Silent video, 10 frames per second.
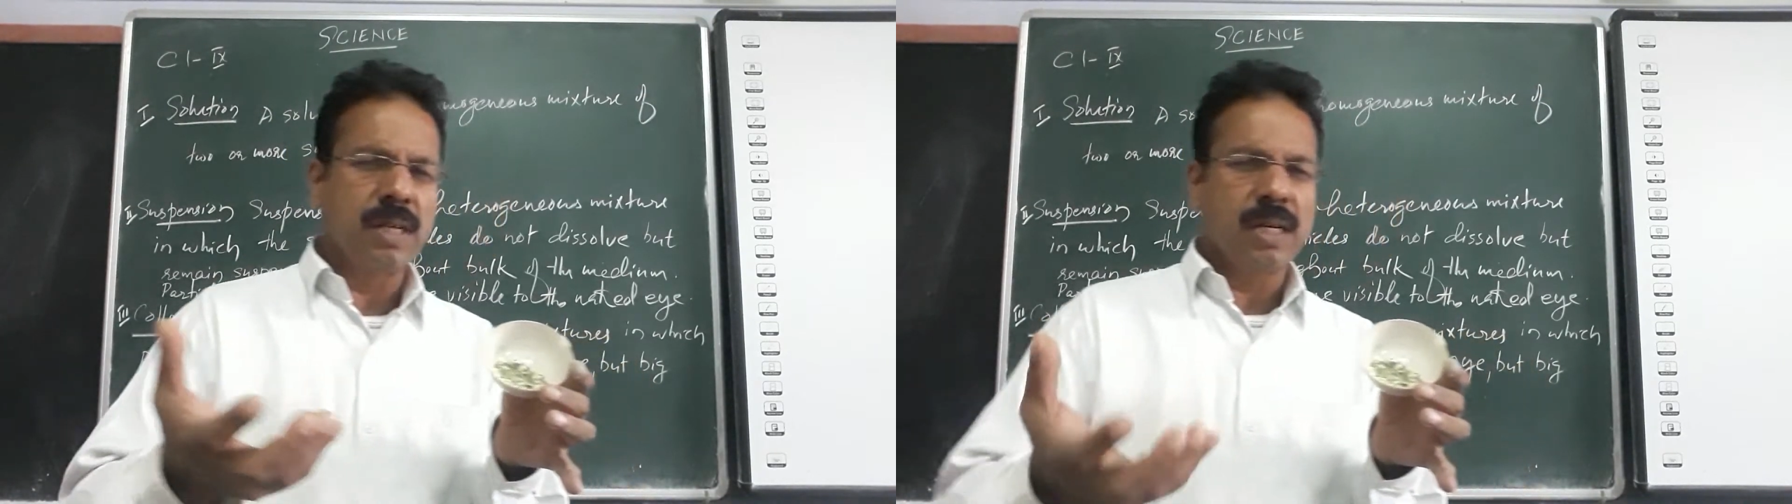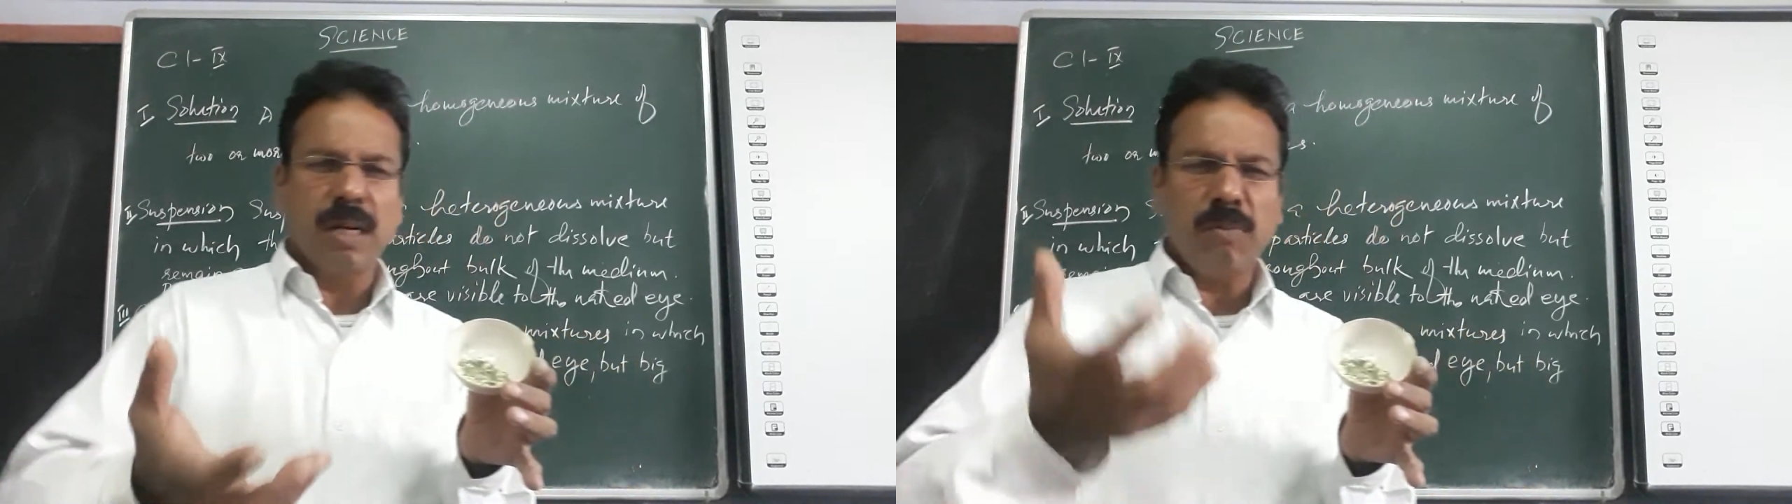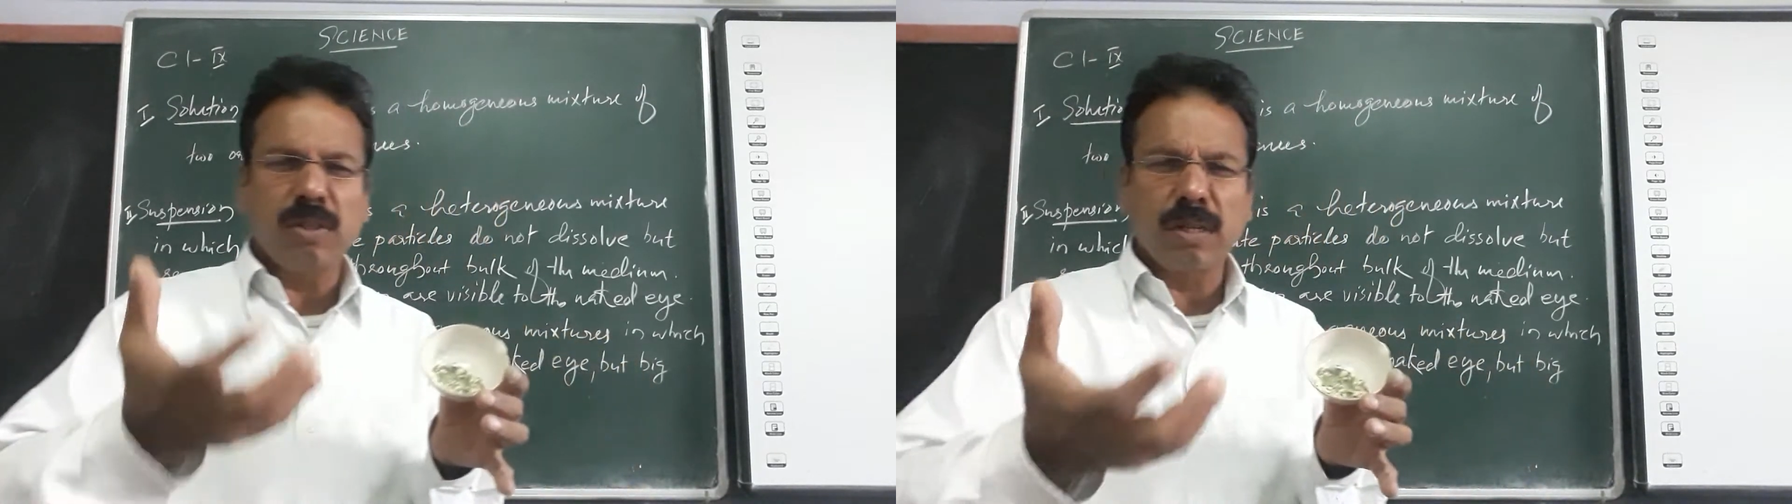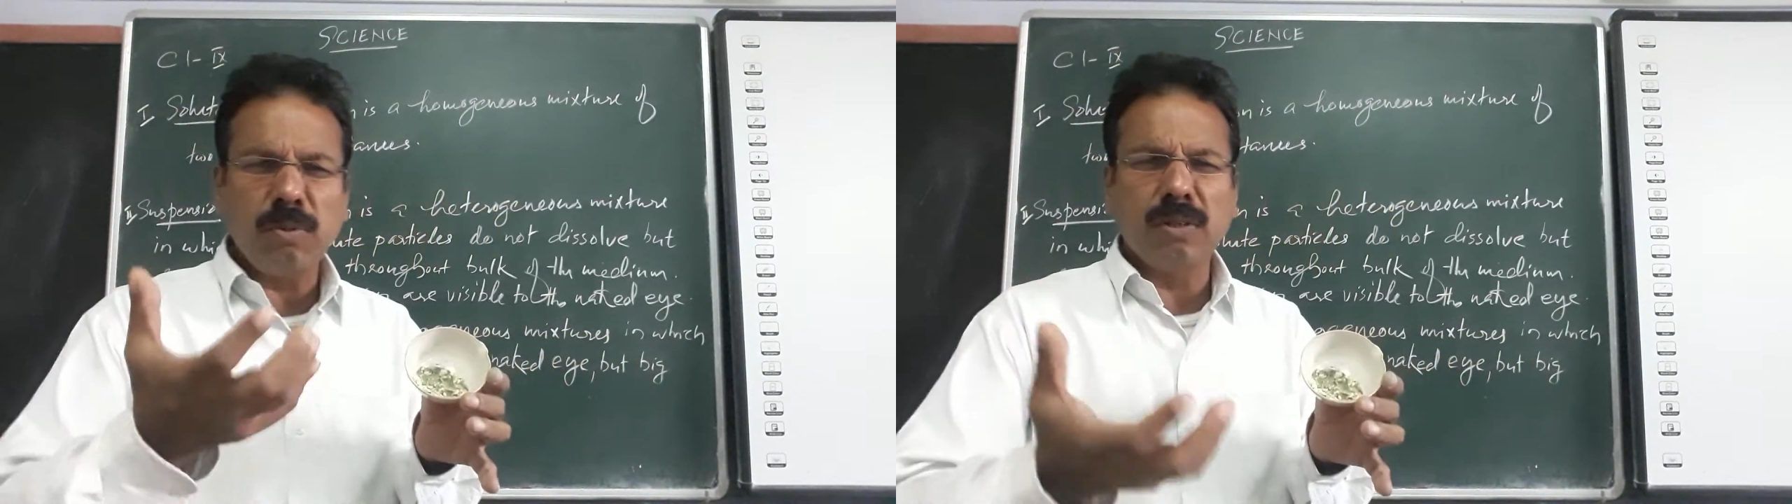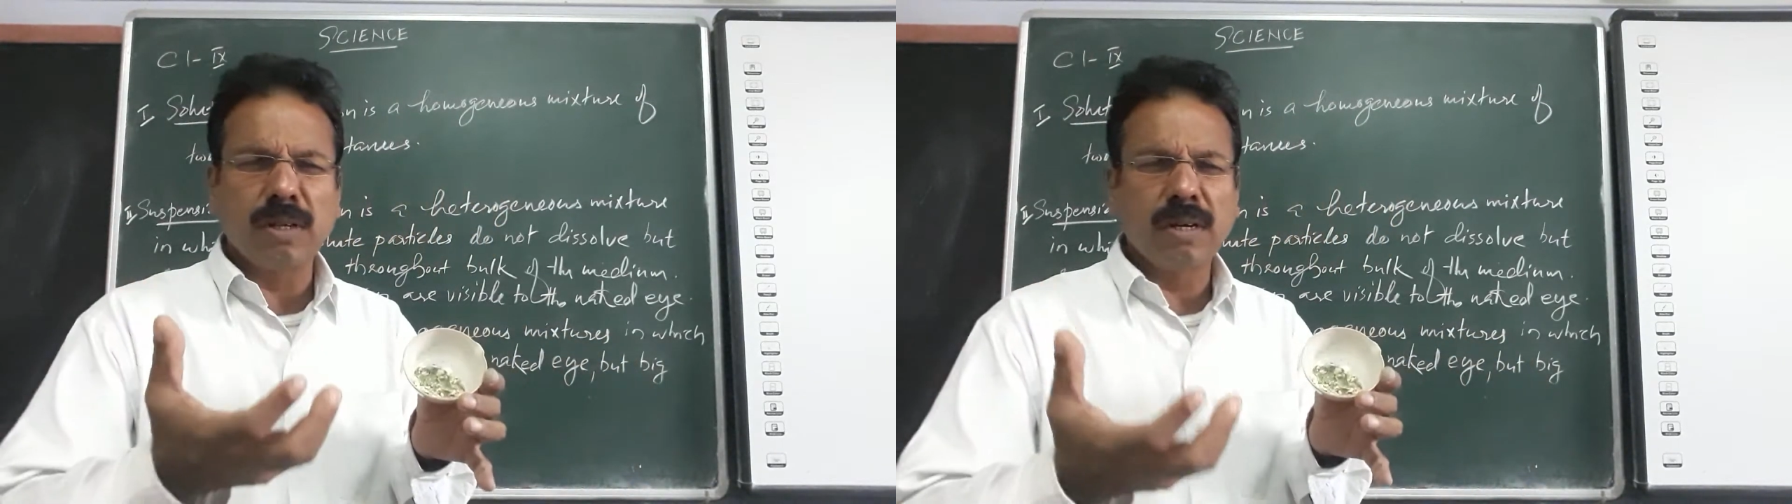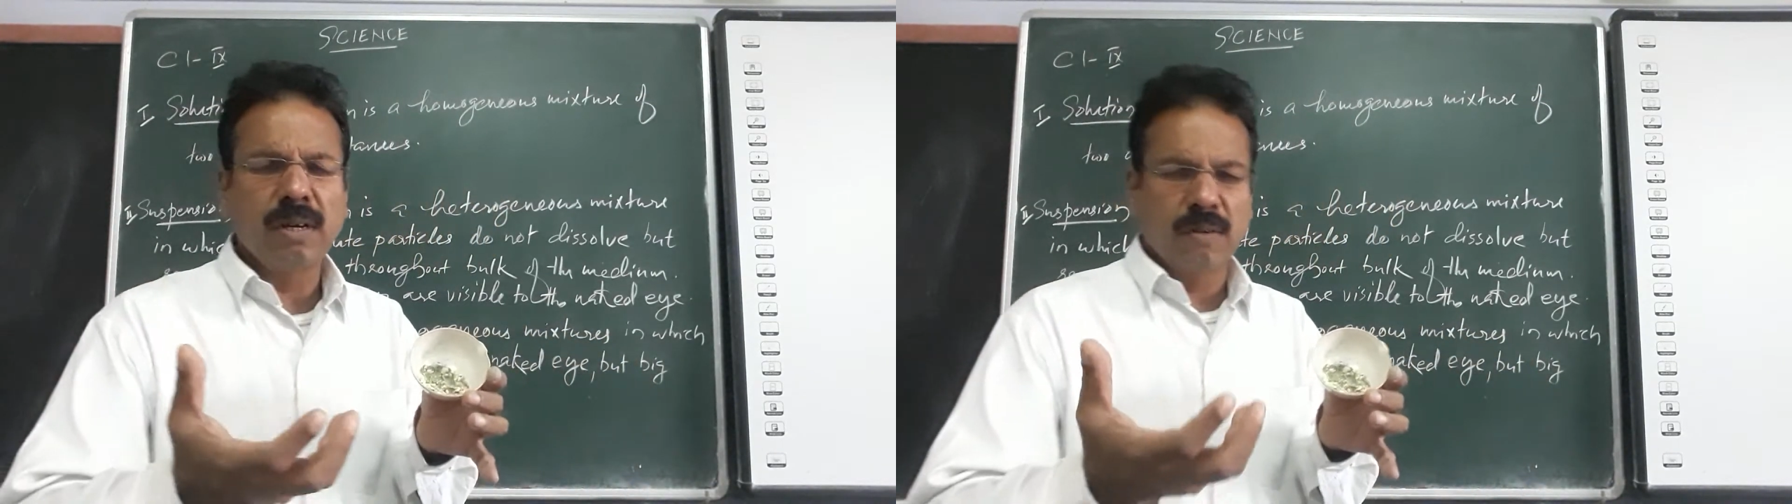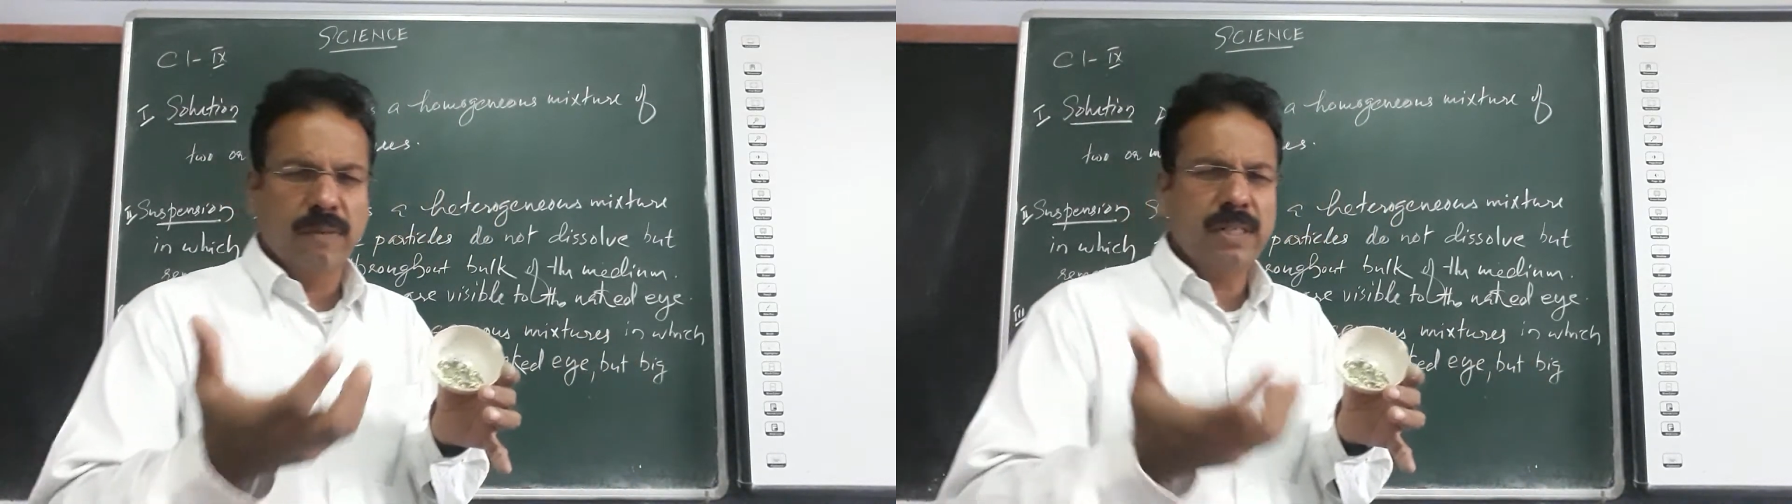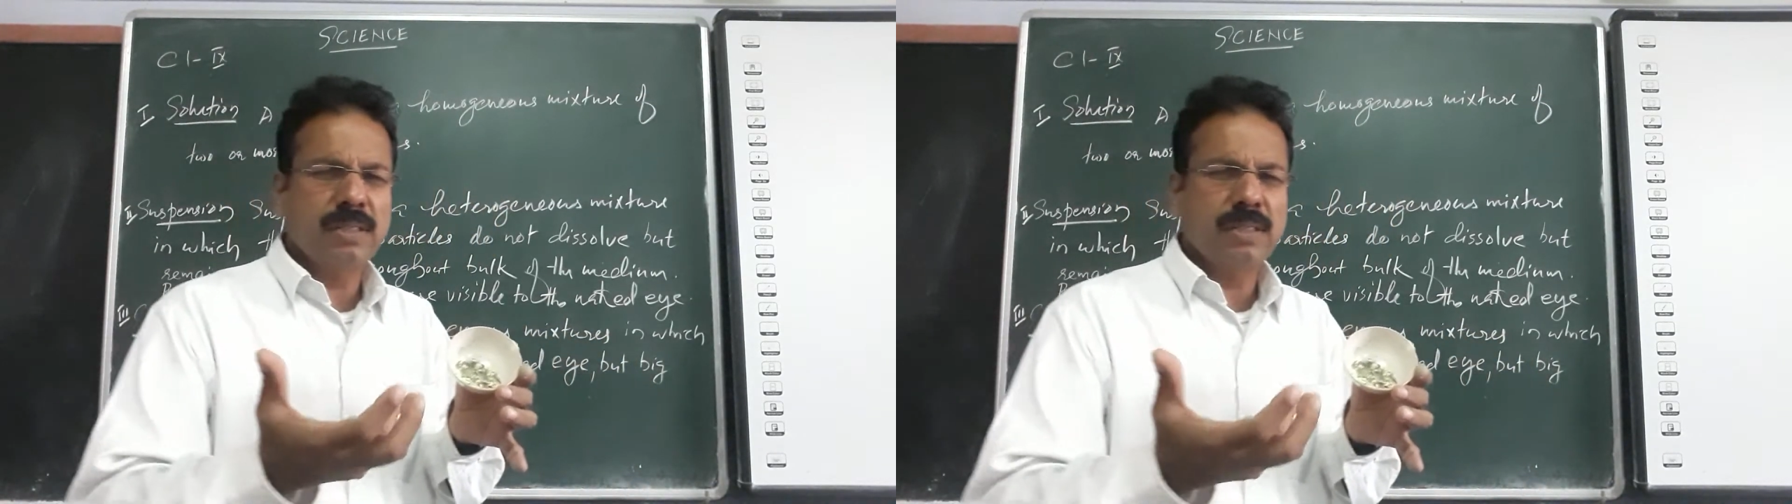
Come on. What is